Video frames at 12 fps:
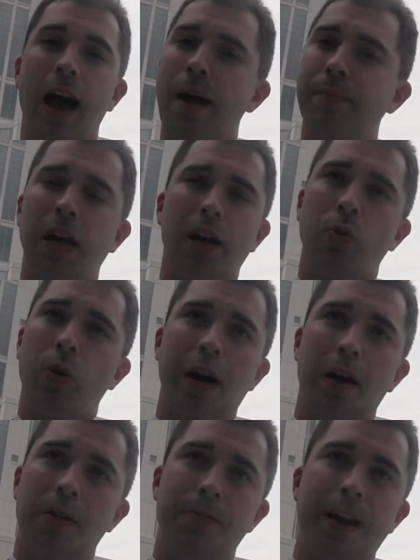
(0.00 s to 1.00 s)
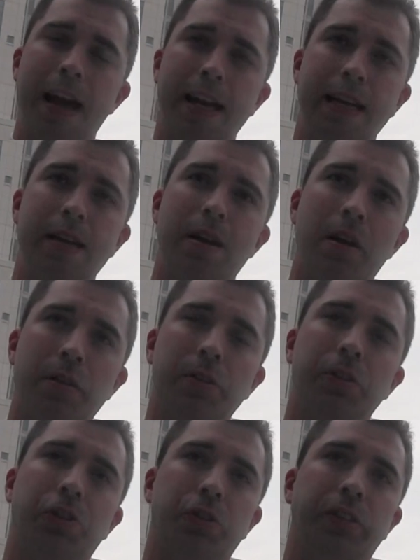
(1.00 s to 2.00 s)
I'm not aware of any
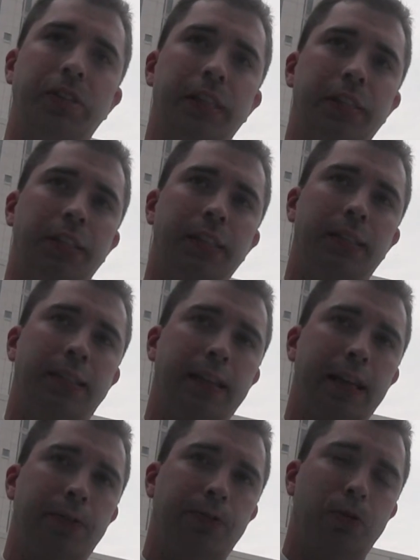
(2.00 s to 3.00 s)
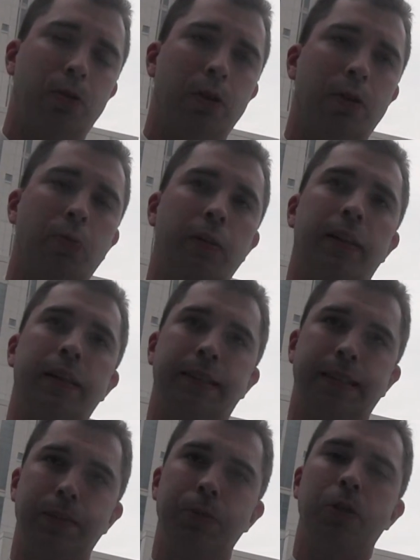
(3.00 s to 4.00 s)
other jurisdiction in the state of Florida with a
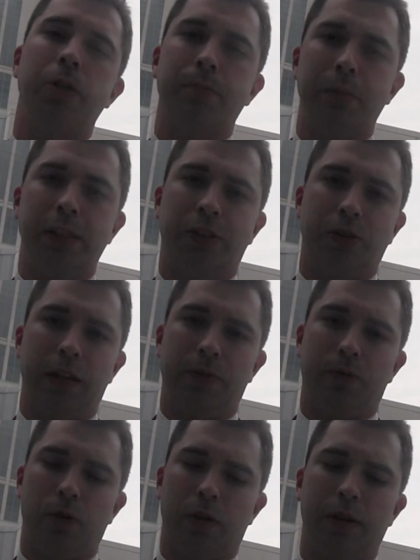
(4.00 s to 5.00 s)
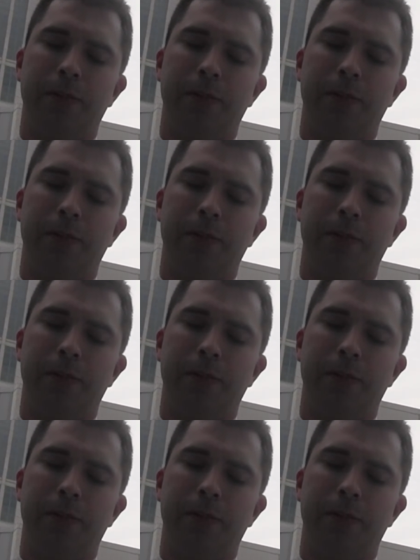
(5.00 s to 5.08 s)
similar administrative order.